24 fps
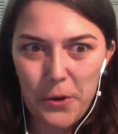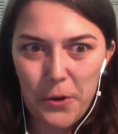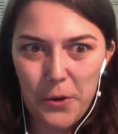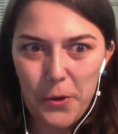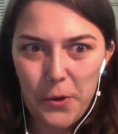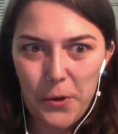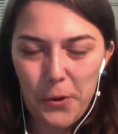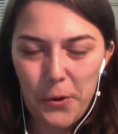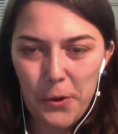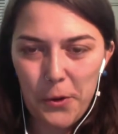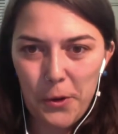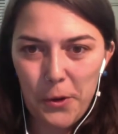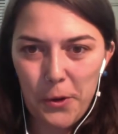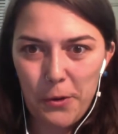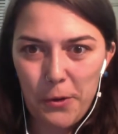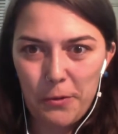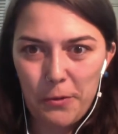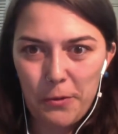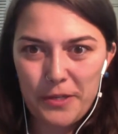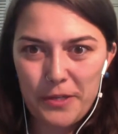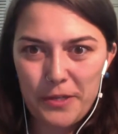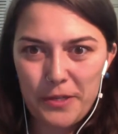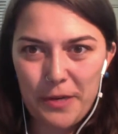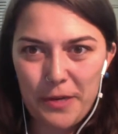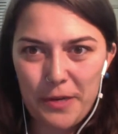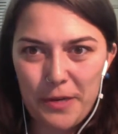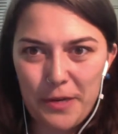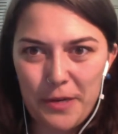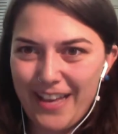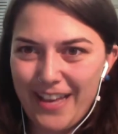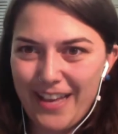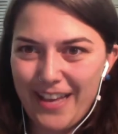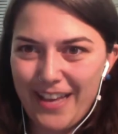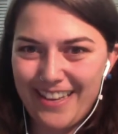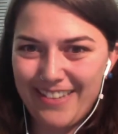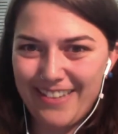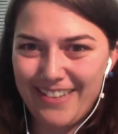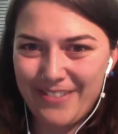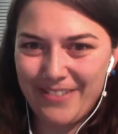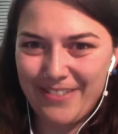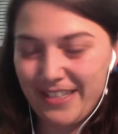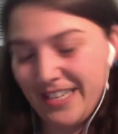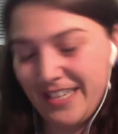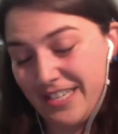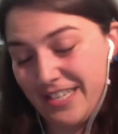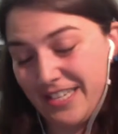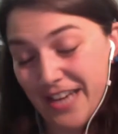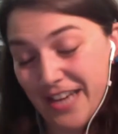or
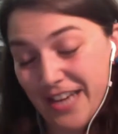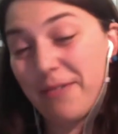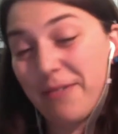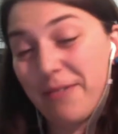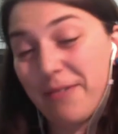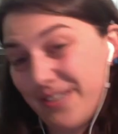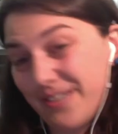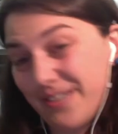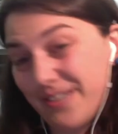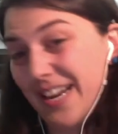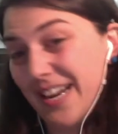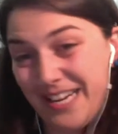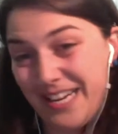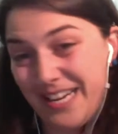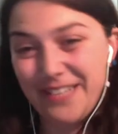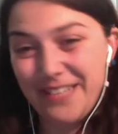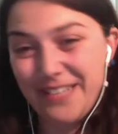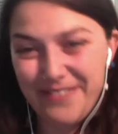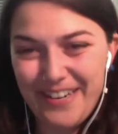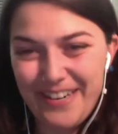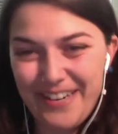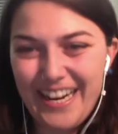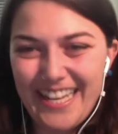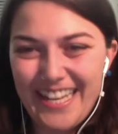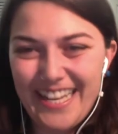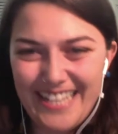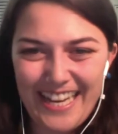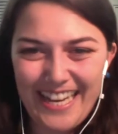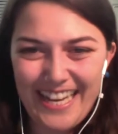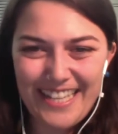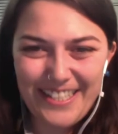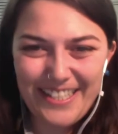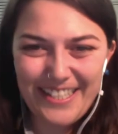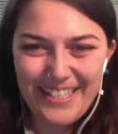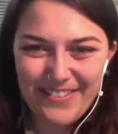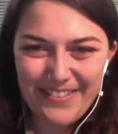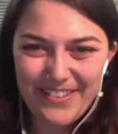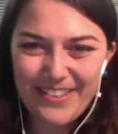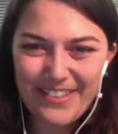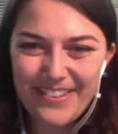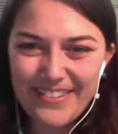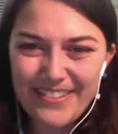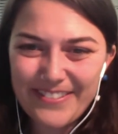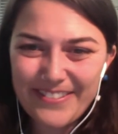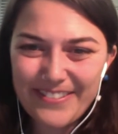how was your editing experience, I guess, overall?